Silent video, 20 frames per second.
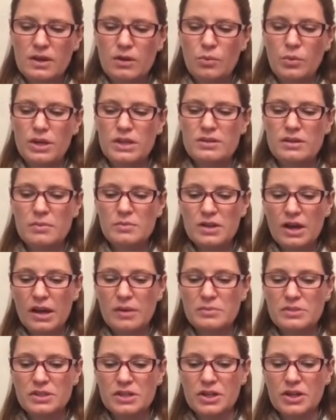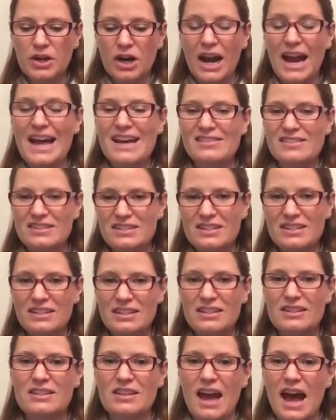We sometimes, though, are
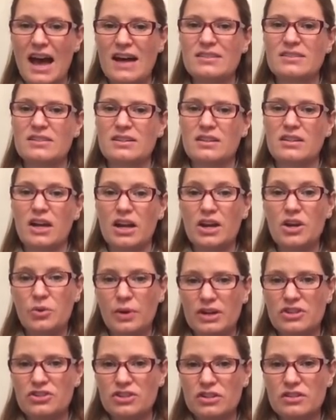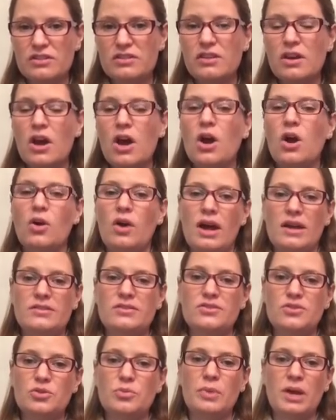hesitant to ask a lot of questions or
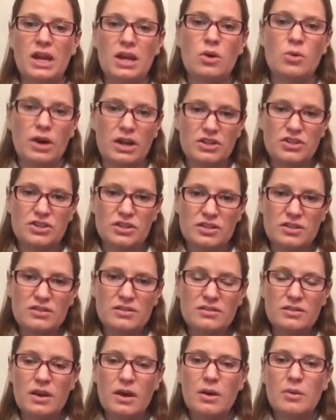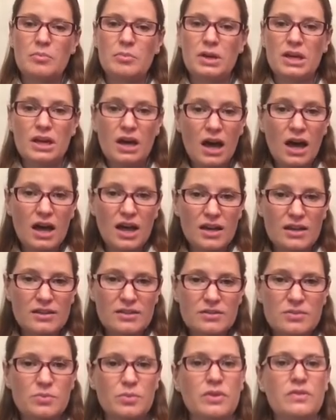ask too many questions
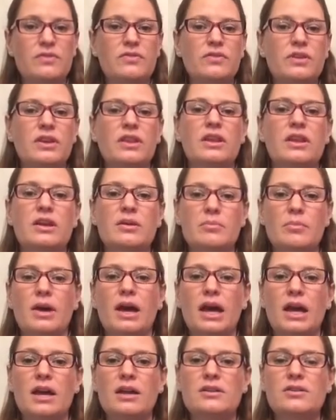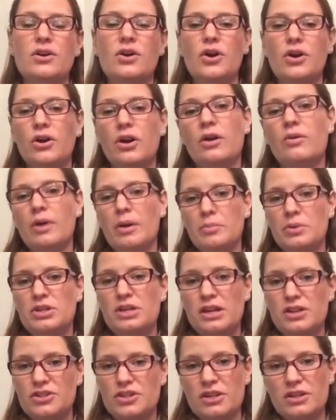because we feel that it might hurt our
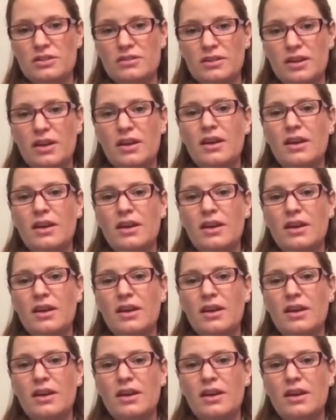reputation.